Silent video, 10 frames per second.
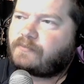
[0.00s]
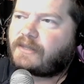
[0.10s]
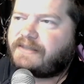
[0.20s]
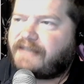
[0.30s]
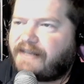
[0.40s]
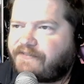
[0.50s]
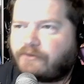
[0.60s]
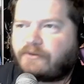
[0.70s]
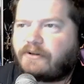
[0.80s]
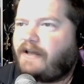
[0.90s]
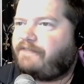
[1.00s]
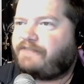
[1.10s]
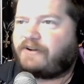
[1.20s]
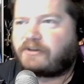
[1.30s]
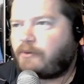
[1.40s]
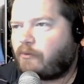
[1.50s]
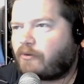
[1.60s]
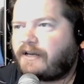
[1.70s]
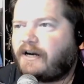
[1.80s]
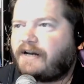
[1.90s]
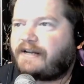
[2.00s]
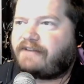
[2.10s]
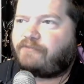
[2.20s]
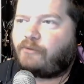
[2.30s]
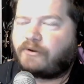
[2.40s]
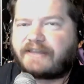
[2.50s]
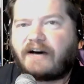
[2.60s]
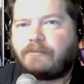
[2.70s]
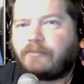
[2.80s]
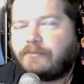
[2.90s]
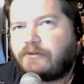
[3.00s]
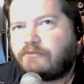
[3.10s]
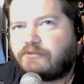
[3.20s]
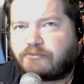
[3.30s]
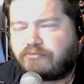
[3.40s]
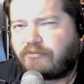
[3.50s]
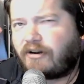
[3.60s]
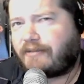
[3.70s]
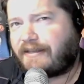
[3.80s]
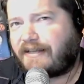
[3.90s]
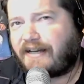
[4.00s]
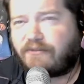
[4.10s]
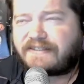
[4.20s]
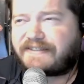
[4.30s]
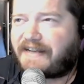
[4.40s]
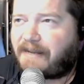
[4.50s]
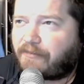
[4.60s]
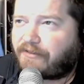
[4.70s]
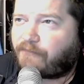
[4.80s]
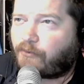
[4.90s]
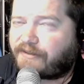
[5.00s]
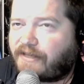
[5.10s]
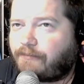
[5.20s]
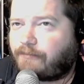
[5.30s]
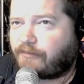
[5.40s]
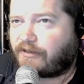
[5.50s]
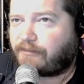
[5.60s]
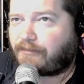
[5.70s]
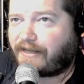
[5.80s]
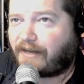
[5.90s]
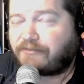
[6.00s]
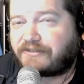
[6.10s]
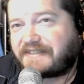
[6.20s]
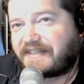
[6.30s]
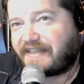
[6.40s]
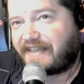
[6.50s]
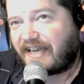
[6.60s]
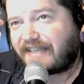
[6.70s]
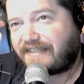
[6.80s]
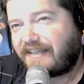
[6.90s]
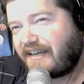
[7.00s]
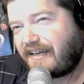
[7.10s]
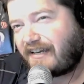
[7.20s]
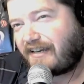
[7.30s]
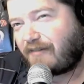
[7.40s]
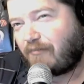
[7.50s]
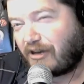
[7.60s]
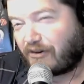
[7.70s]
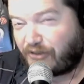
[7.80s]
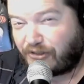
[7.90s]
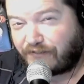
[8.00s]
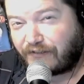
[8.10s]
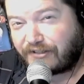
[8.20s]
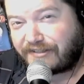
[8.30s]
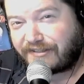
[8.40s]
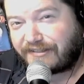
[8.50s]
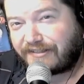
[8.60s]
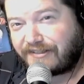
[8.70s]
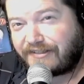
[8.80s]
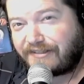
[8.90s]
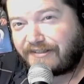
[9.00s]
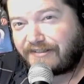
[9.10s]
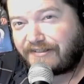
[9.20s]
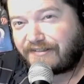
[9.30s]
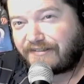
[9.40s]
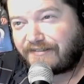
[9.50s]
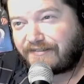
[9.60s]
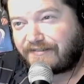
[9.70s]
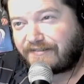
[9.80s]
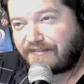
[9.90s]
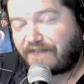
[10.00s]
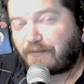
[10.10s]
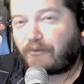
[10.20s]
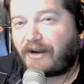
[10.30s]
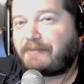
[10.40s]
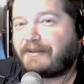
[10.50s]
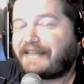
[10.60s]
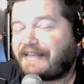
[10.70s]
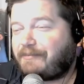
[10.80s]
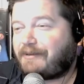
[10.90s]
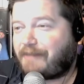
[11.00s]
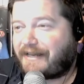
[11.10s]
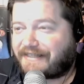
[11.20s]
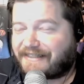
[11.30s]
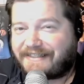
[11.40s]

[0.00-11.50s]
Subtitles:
then if they're going to be working on a fourth album, which will probably, what's the name of the fourth album going to be? I'm going to take a guess. Metal Universe? If I'm right about that, that'd be amazing.